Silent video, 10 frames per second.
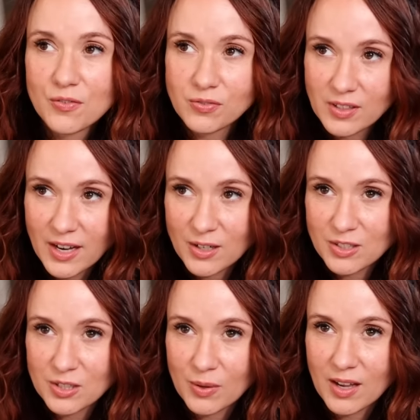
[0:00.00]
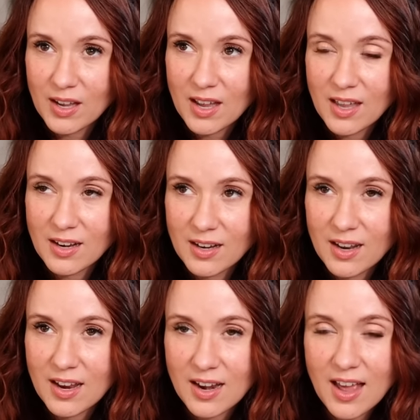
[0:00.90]
flair to it, and
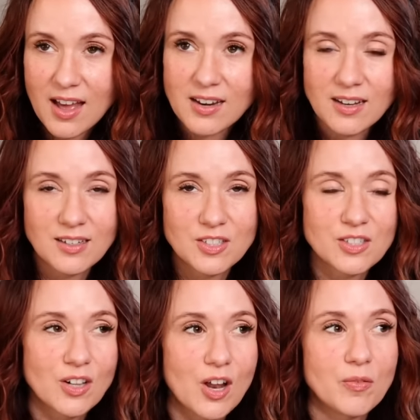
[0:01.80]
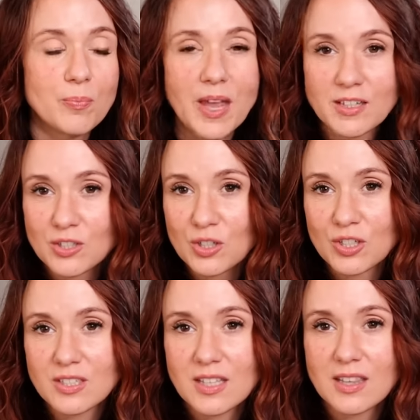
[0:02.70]
add in just a lot of baked
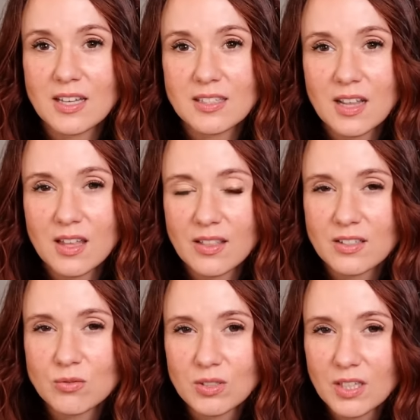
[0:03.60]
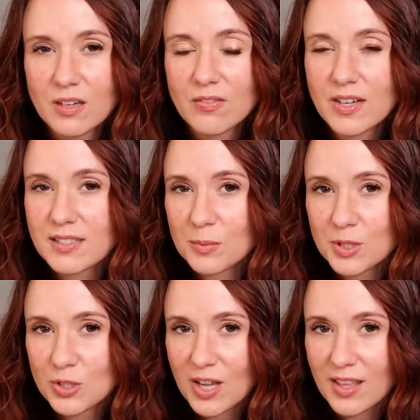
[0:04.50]
goods and things. And I thought that's really good advice. I'm
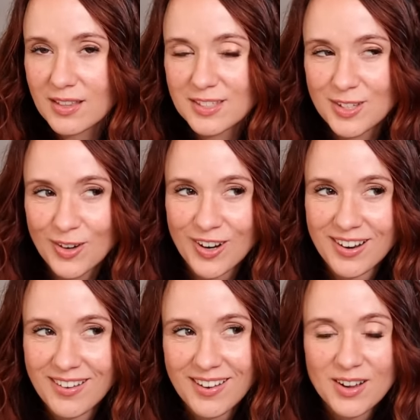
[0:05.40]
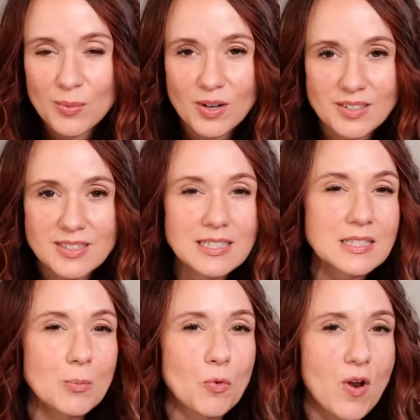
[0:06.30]
gonna try that this year. We're gonna see
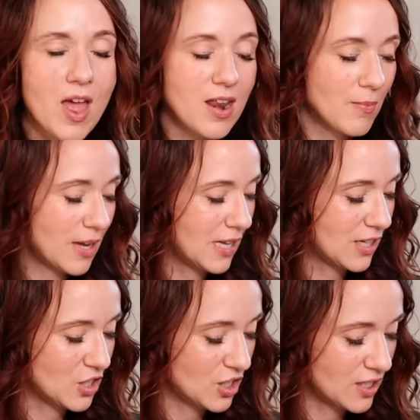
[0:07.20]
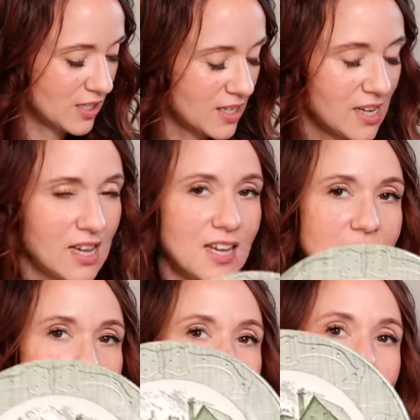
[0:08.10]
some red in my kitchen.
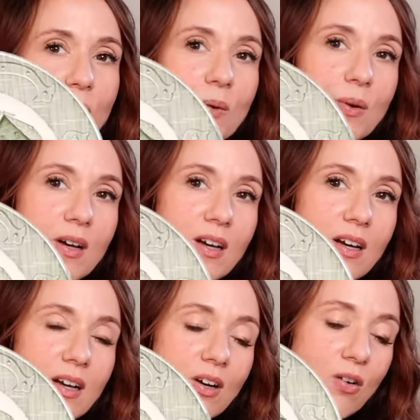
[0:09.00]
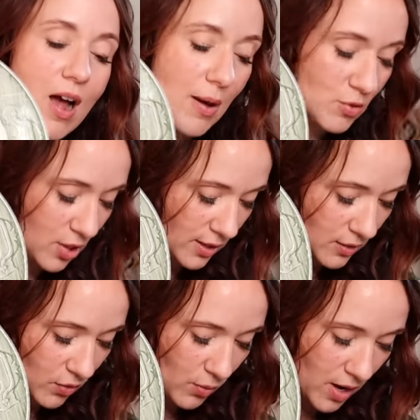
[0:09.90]
So grab
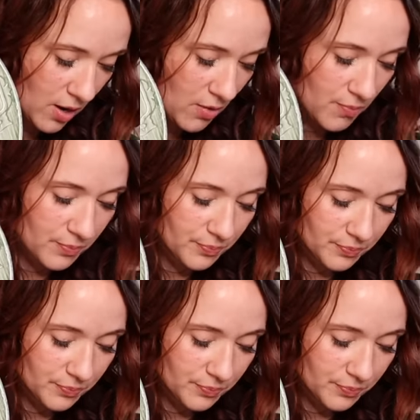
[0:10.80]
transferware,